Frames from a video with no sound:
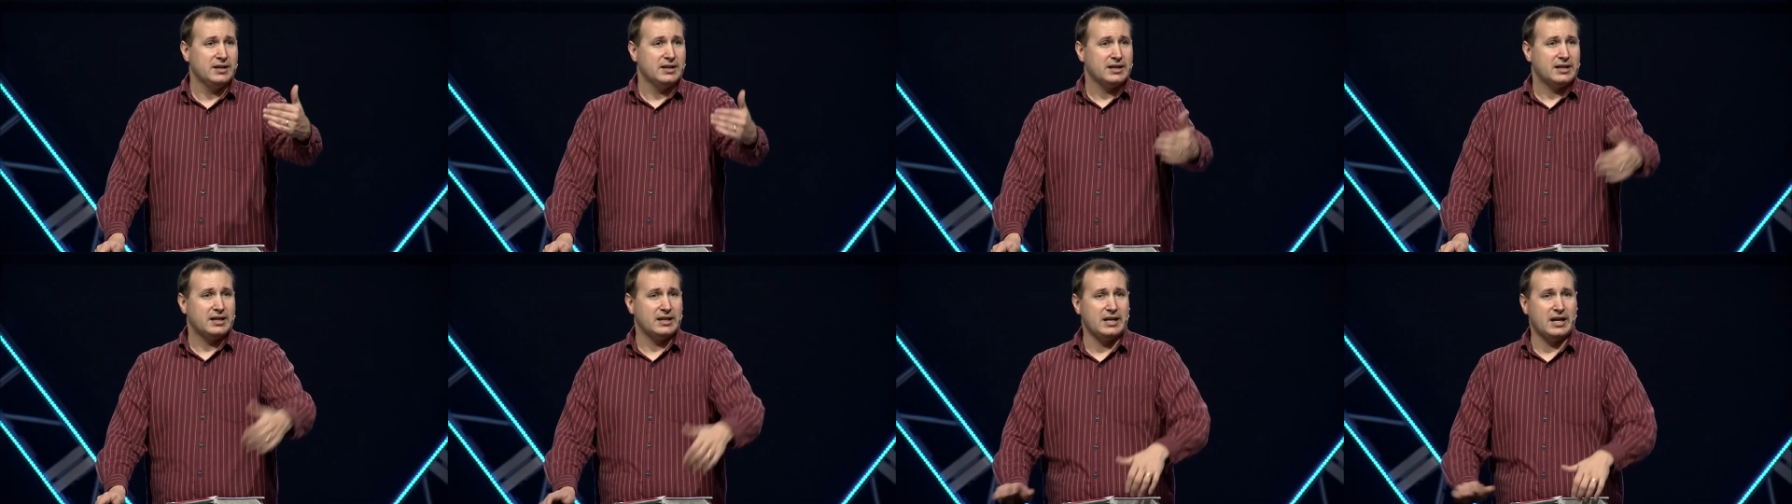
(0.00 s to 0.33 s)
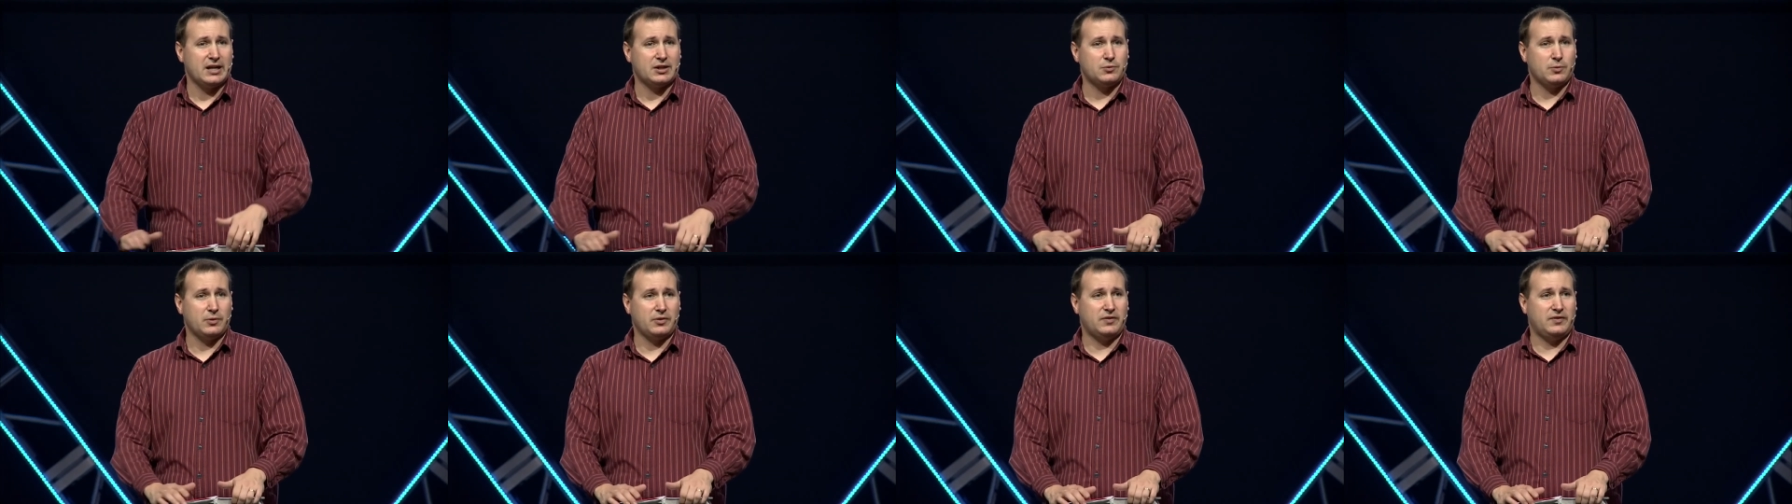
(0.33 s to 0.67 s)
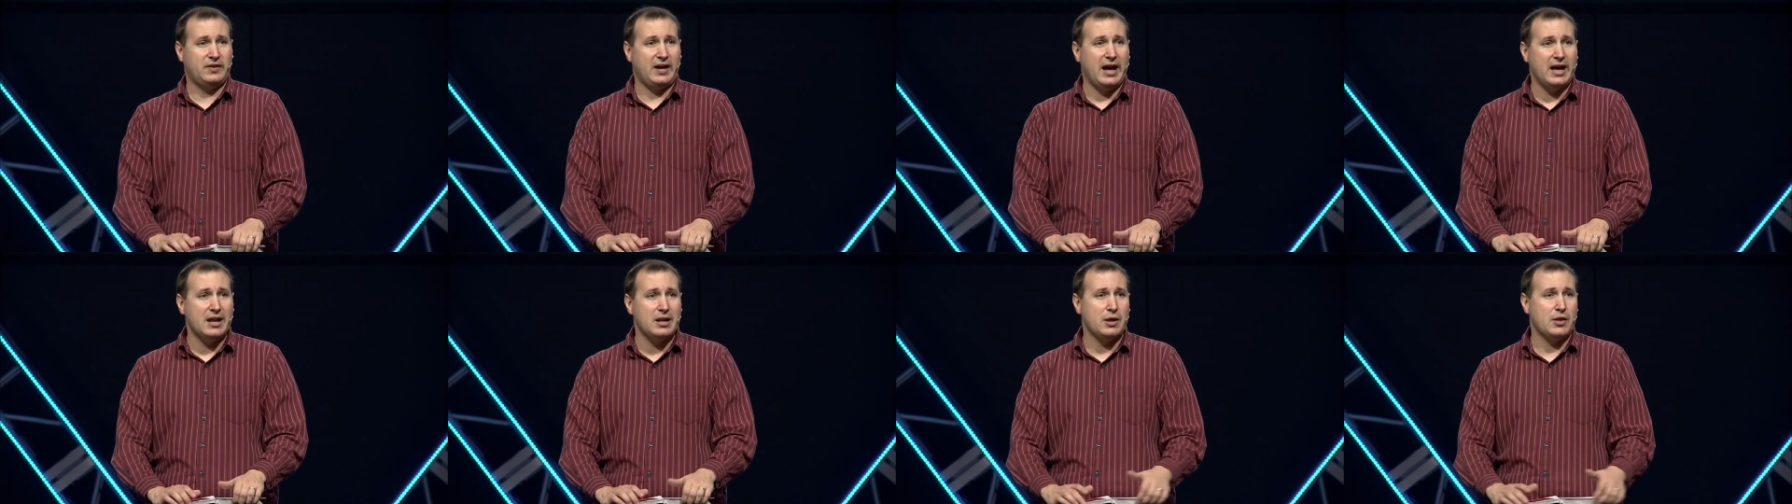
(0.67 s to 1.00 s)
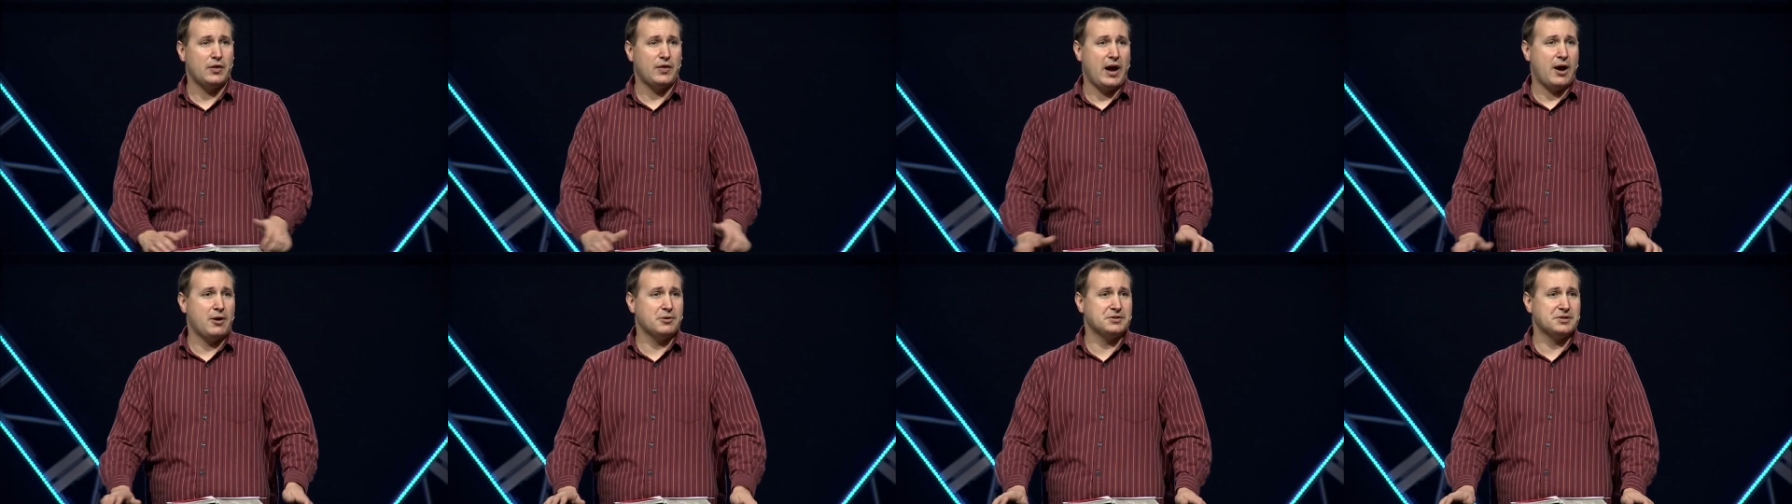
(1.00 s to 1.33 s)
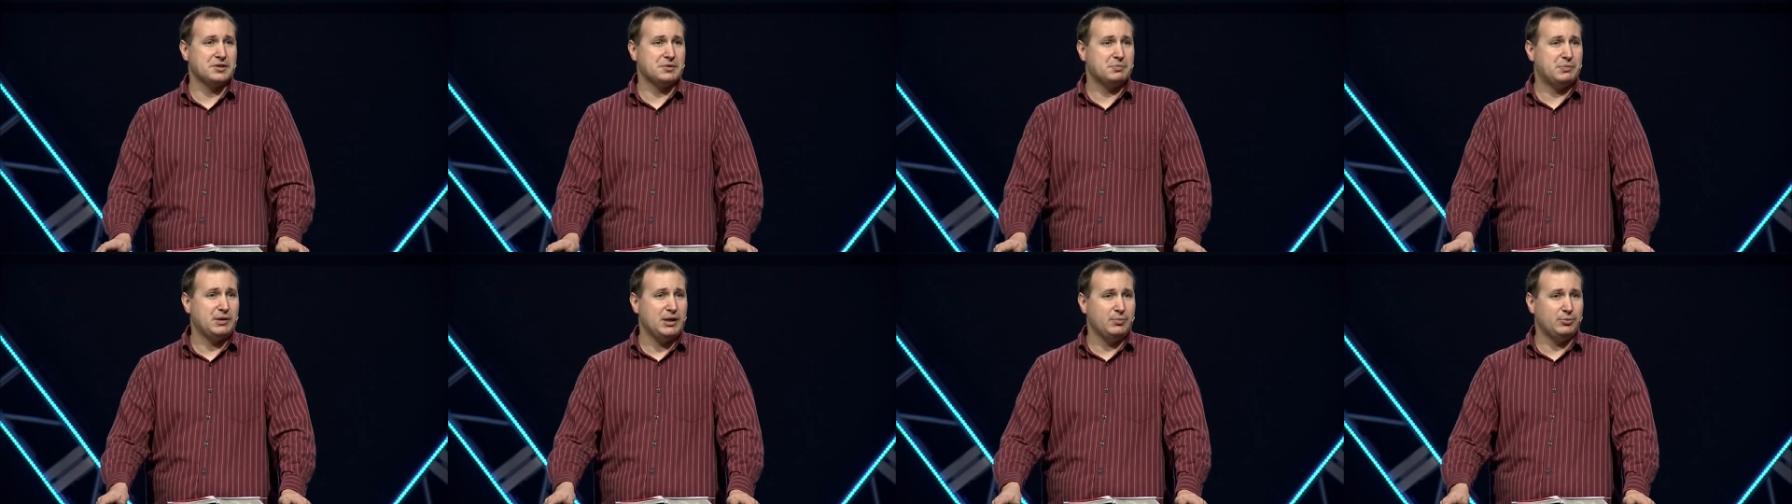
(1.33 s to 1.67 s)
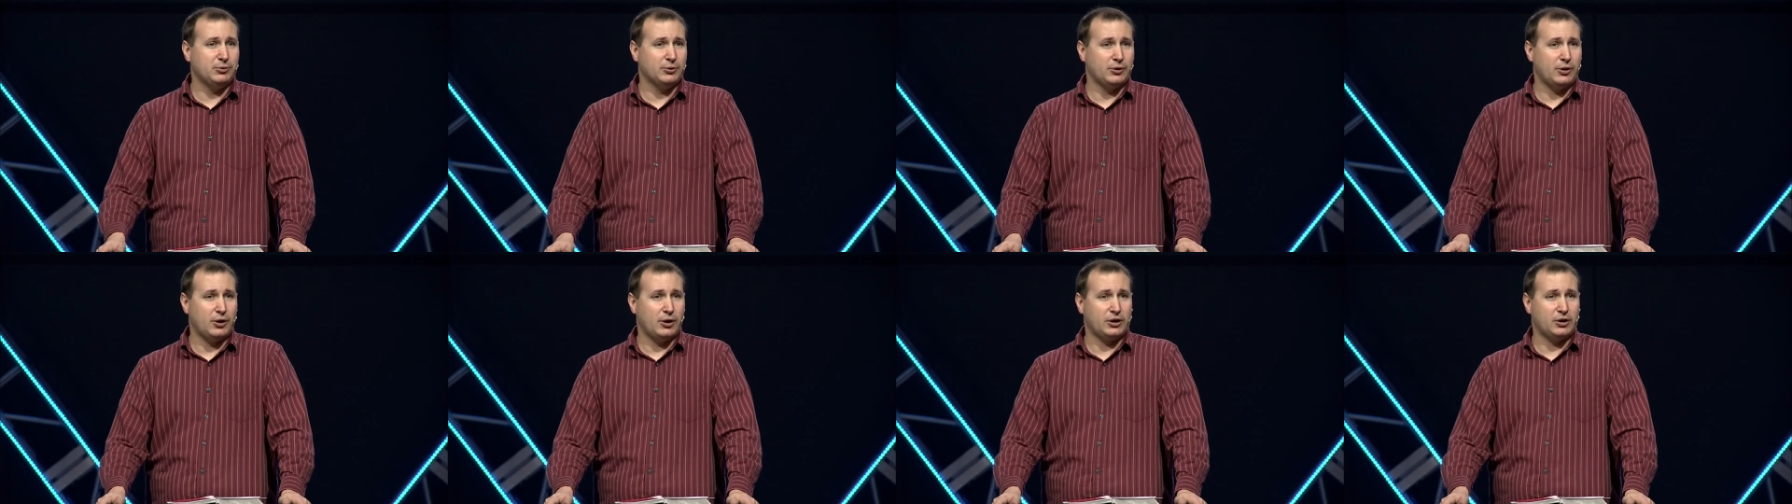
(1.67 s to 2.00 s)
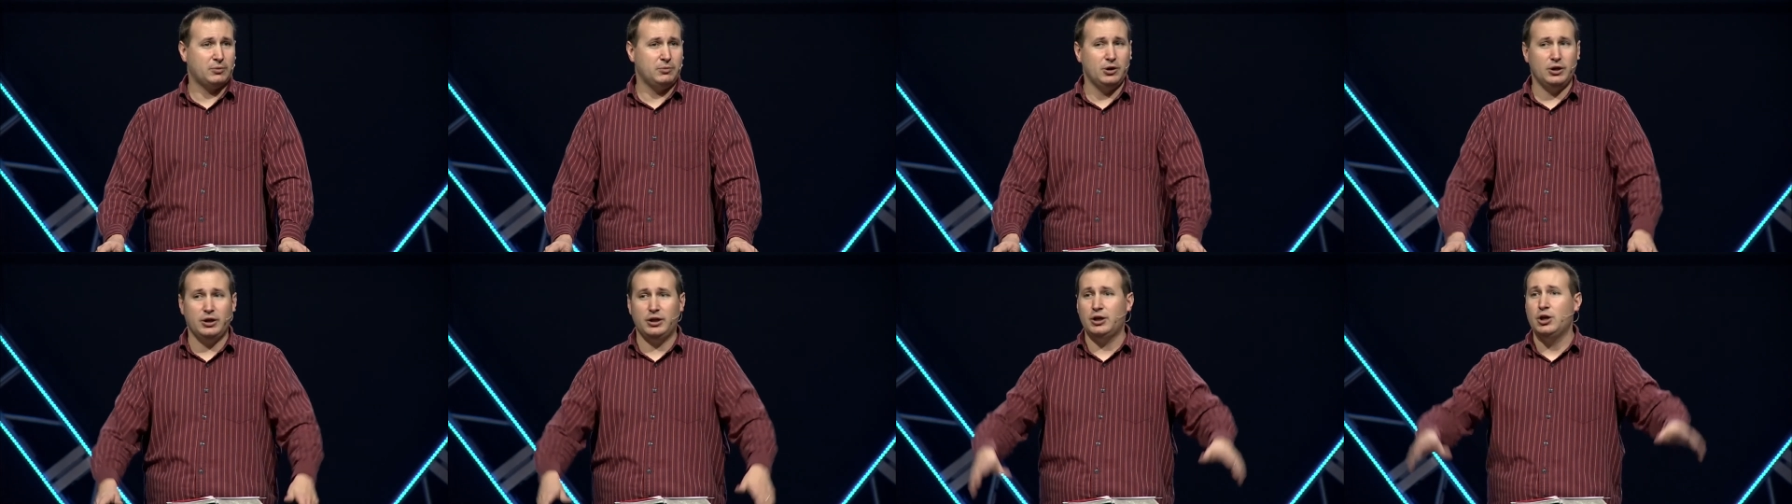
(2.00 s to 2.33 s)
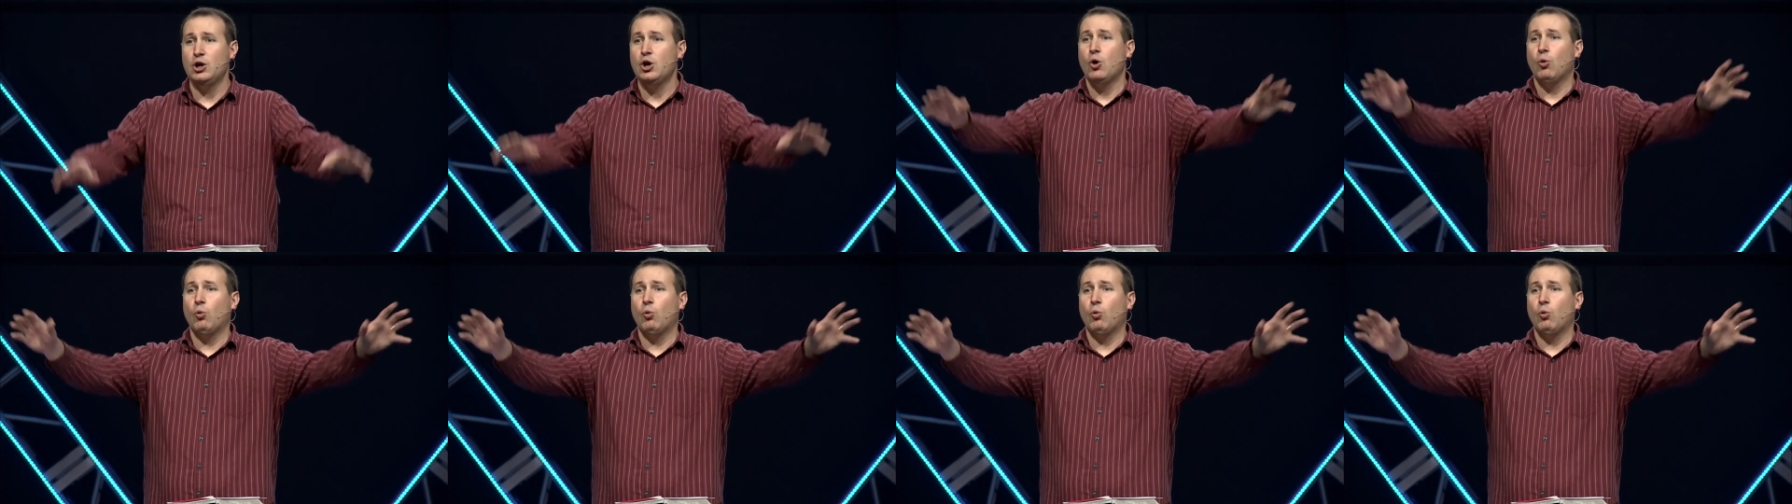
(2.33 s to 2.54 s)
connect with 10,000 people in our community.